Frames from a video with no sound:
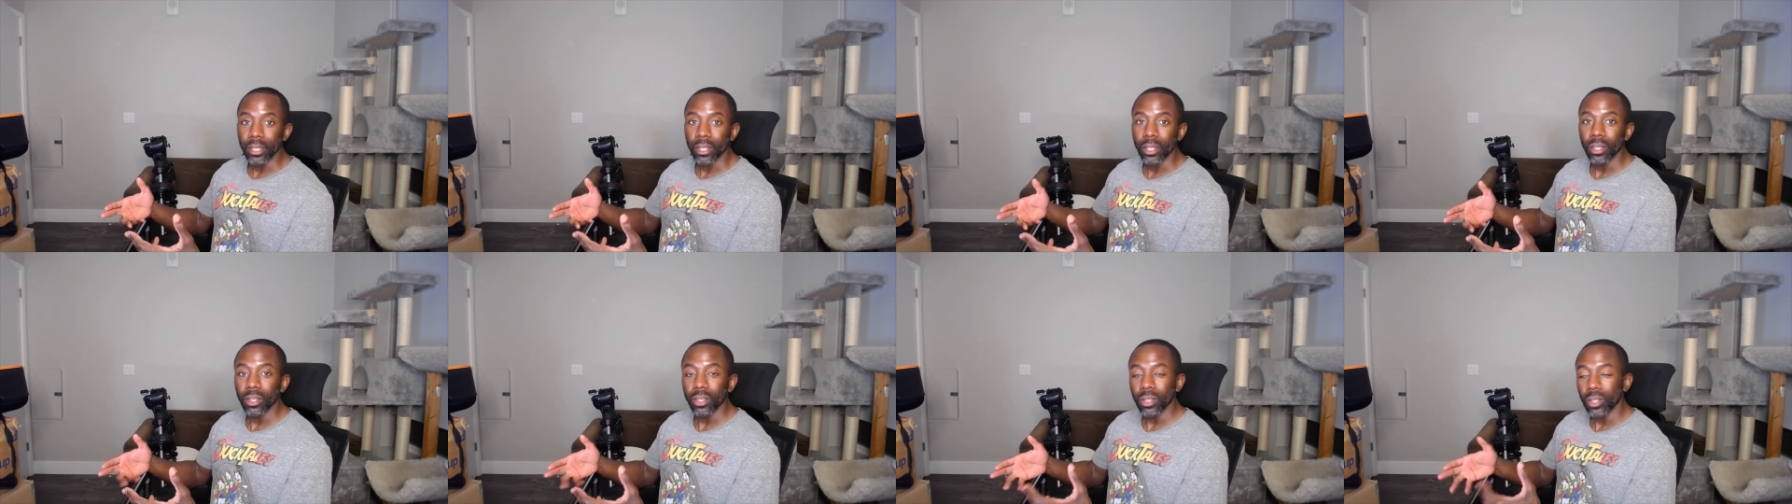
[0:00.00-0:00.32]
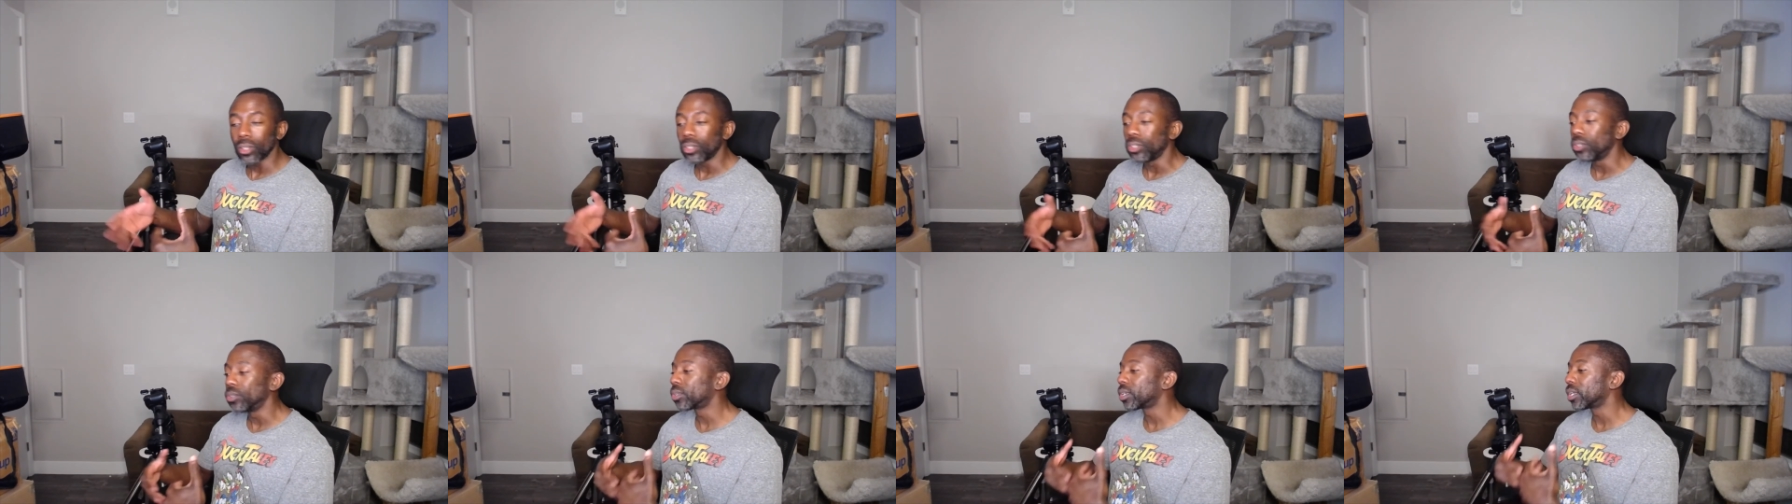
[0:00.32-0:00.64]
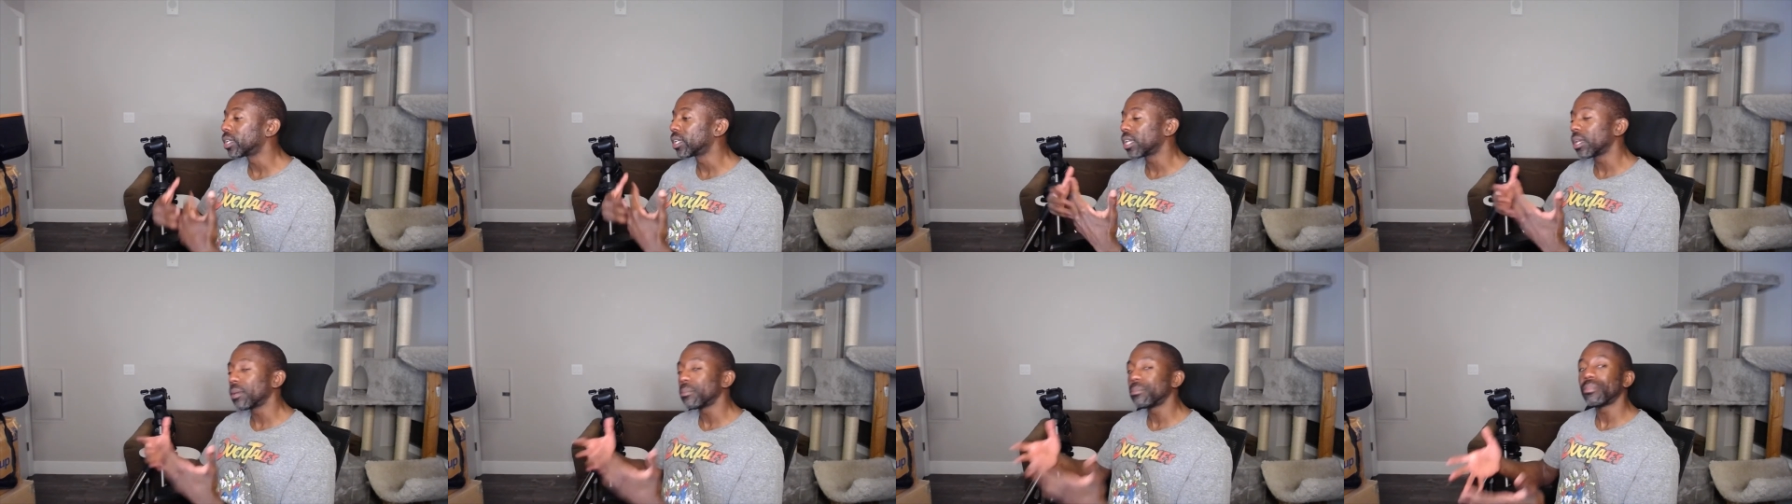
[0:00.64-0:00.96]
So you can
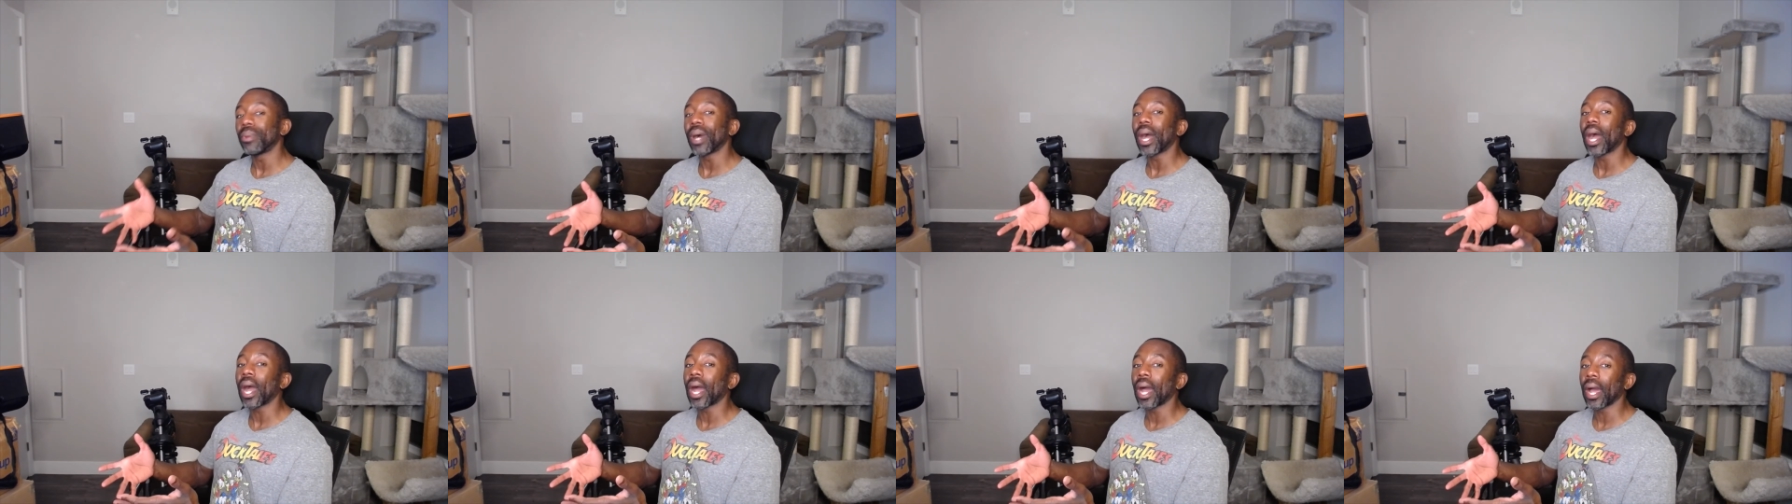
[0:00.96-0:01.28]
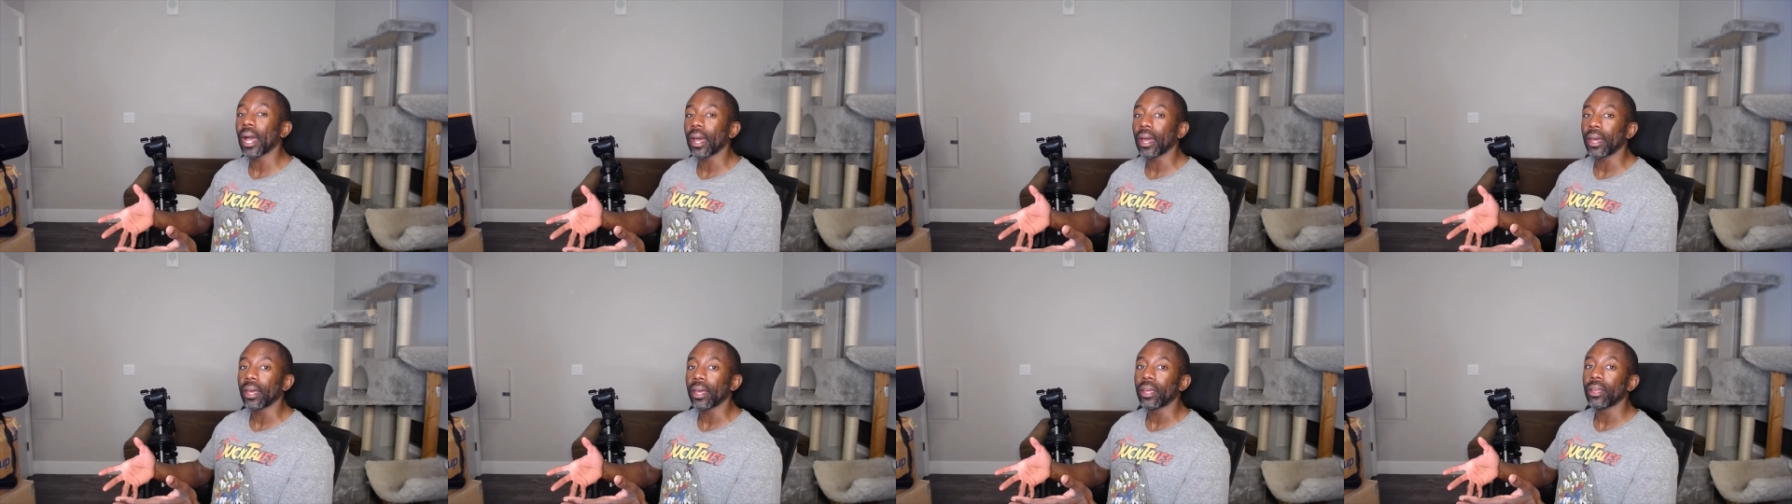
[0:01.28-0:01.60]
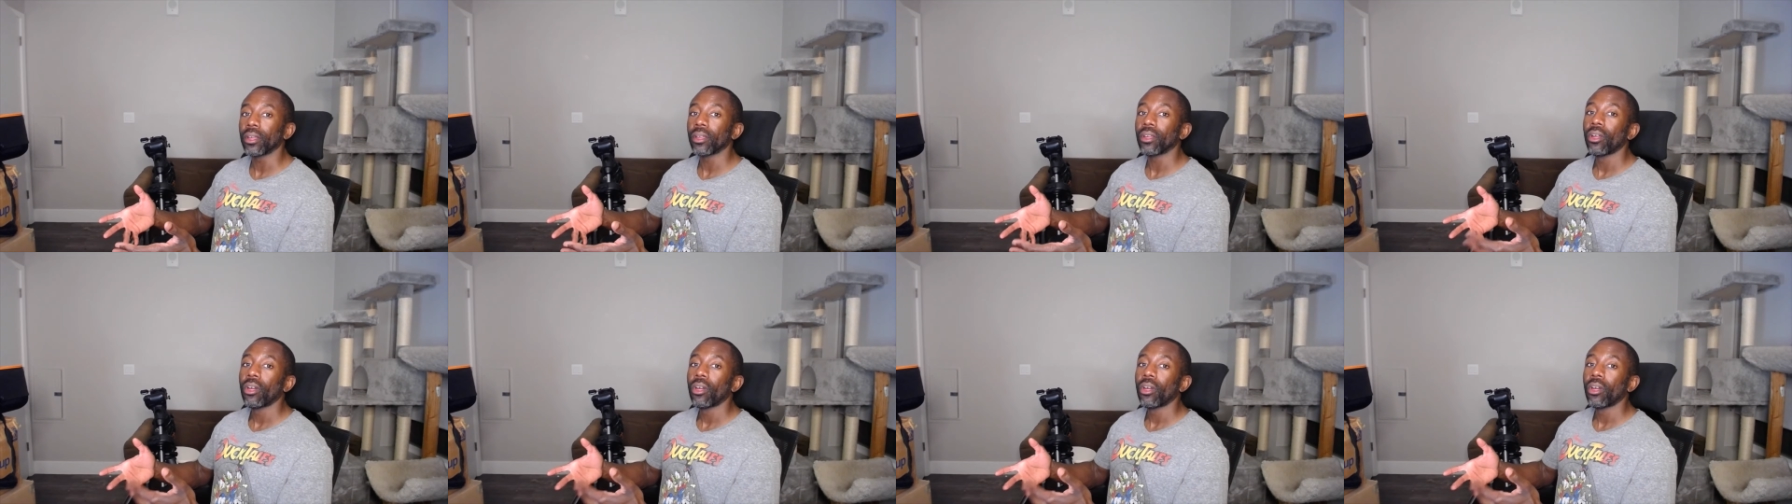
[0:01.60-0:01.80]
get by